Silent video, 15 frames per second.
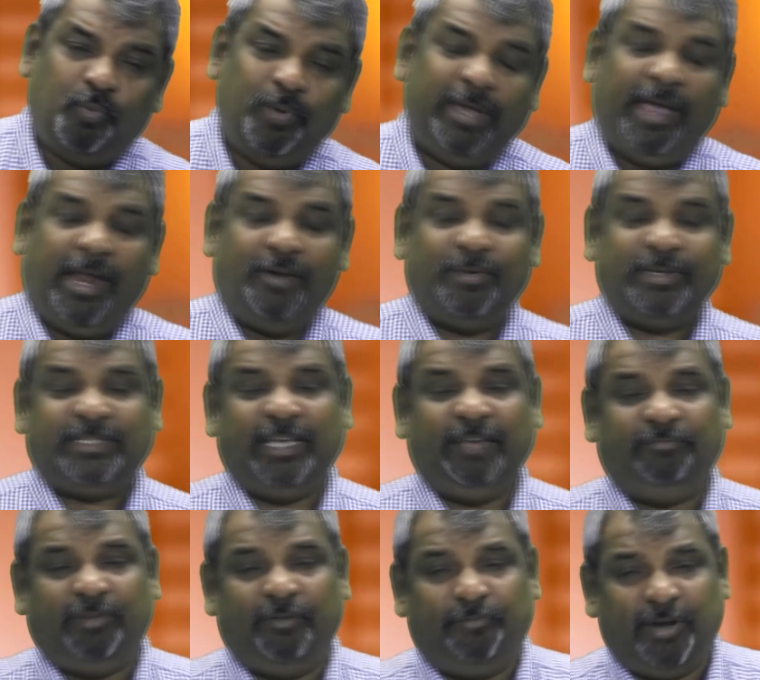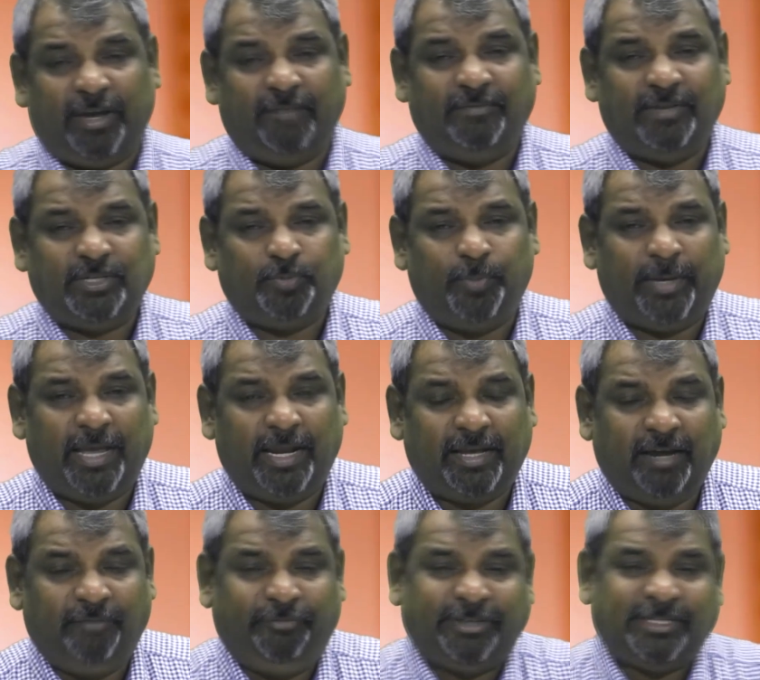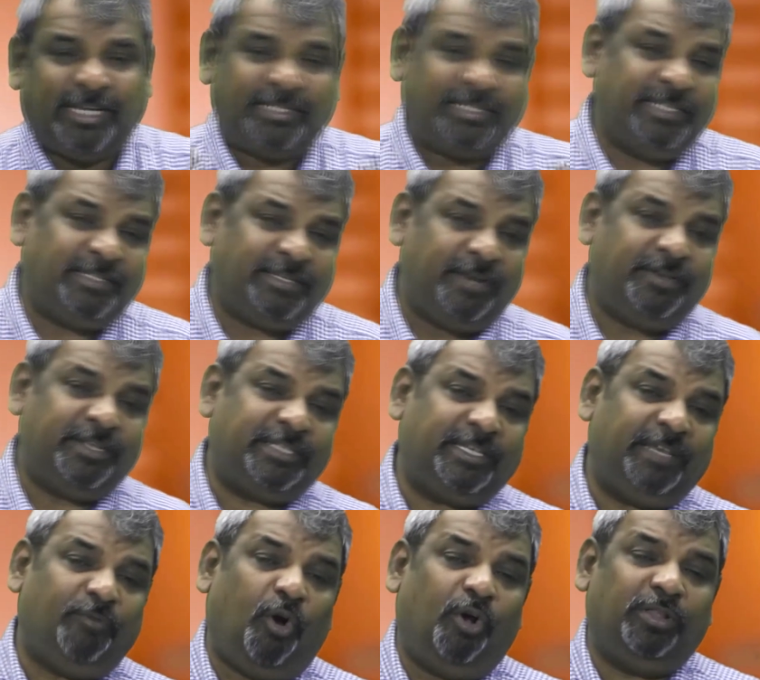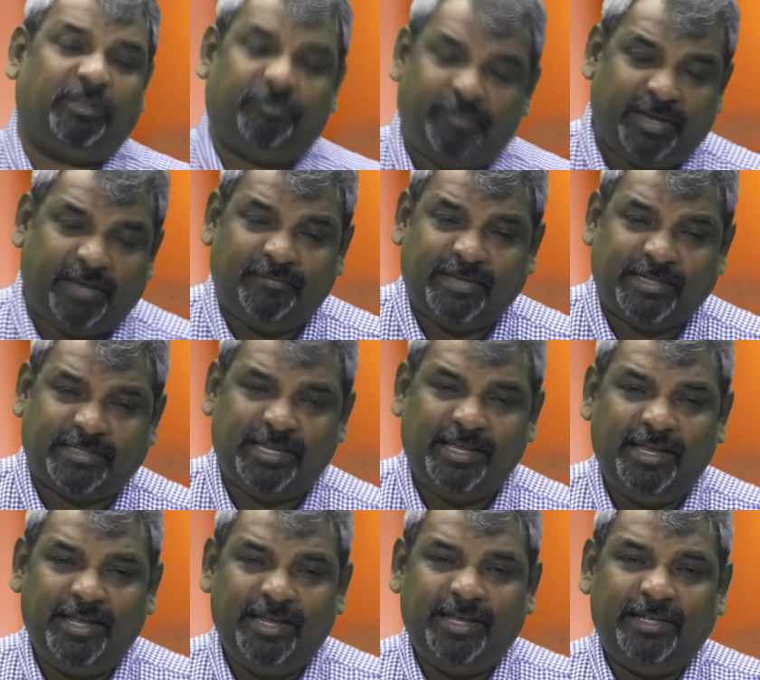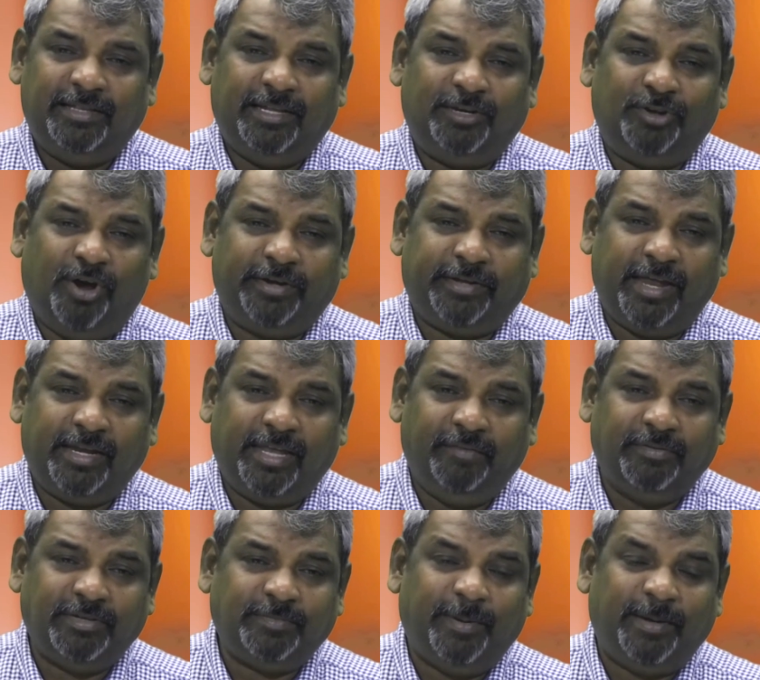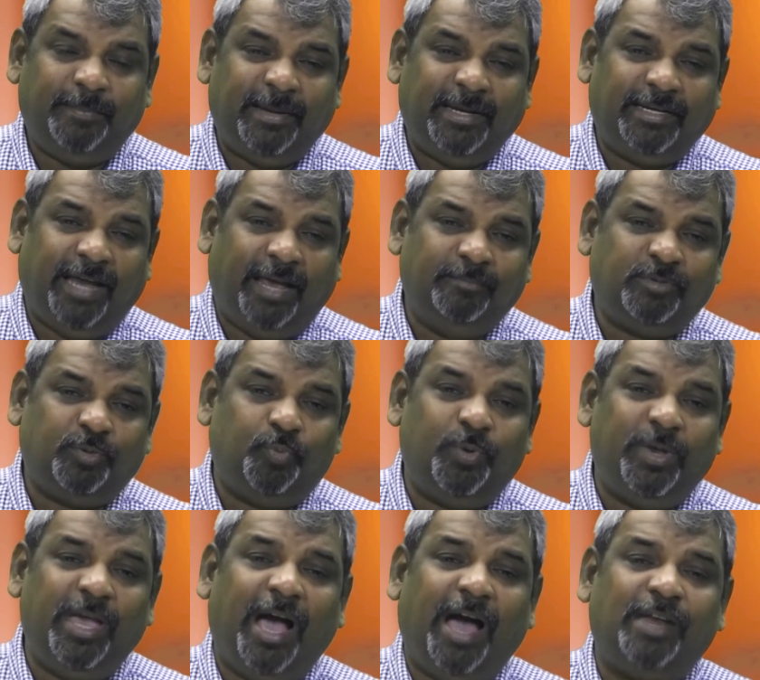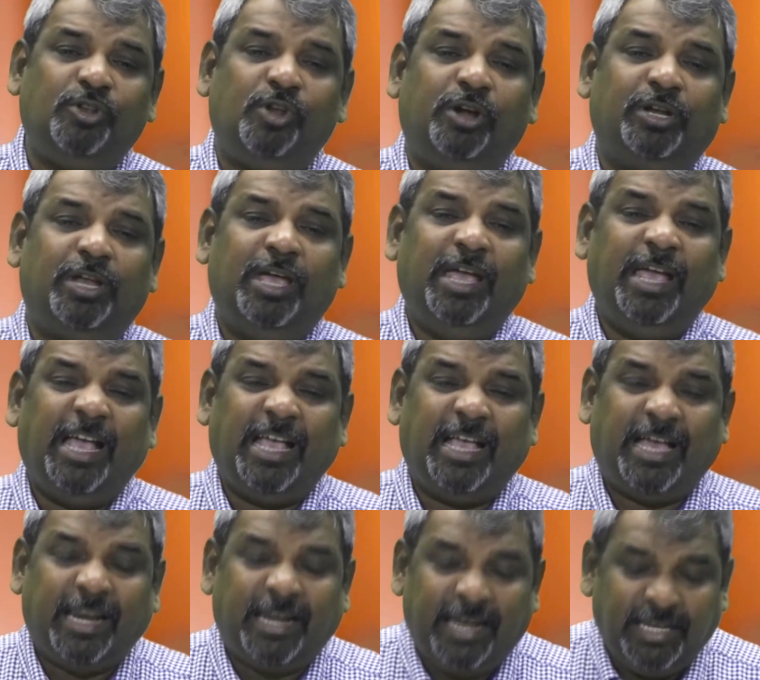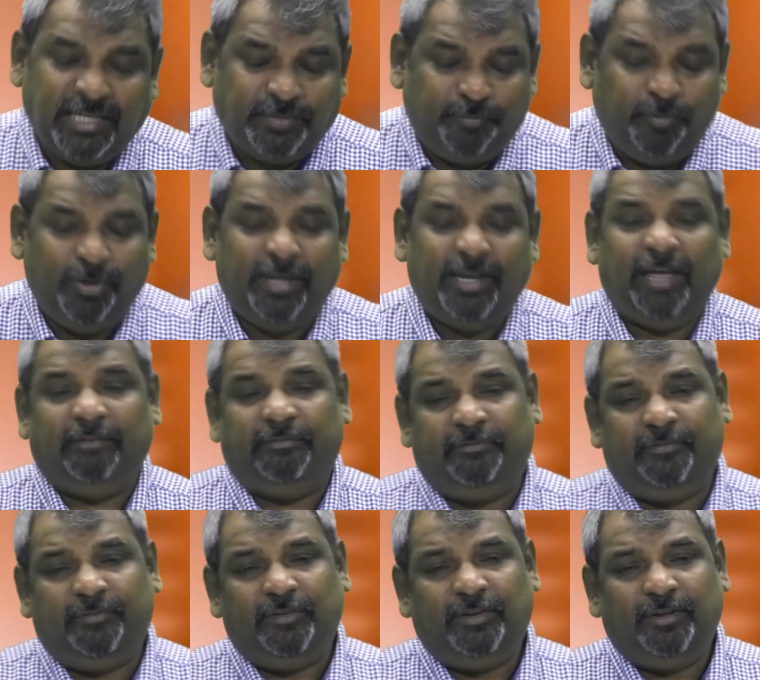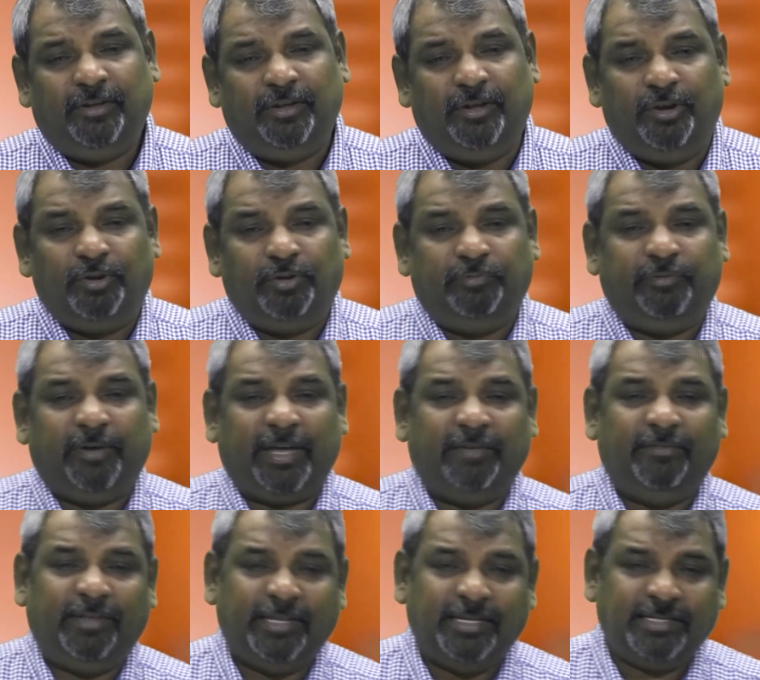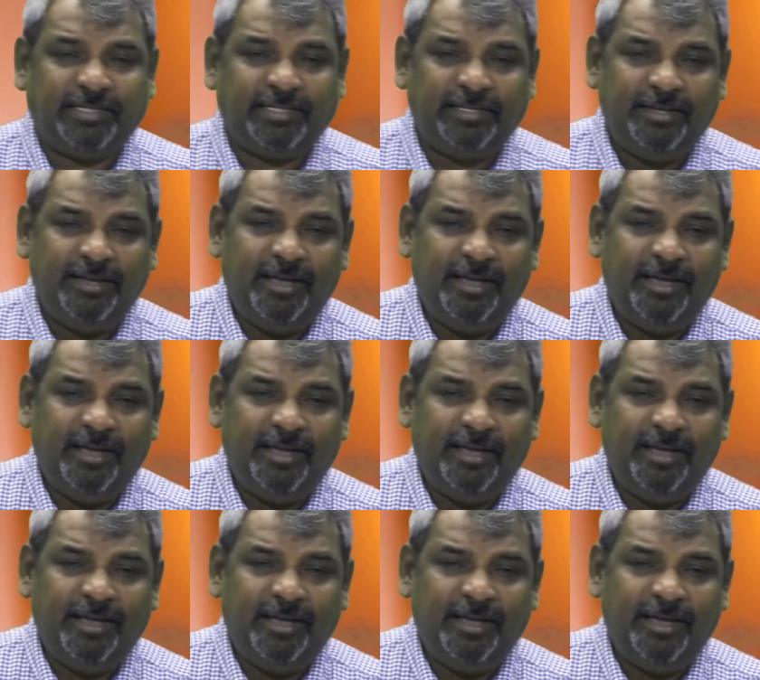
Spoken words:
we can receive the forgiveness, we can confess our sins and receive all the forgiveness that God can give us, but many times we are not graceful enough to forgive others.